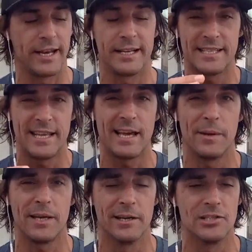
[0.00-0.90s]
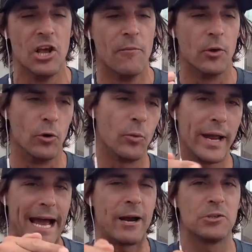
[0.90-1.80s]
And I say that because the only
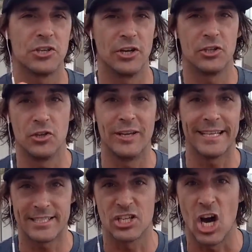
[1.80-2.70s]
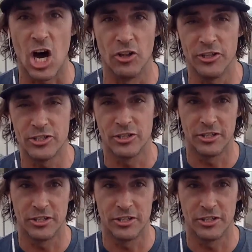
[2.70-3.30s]
way I was going to get to college,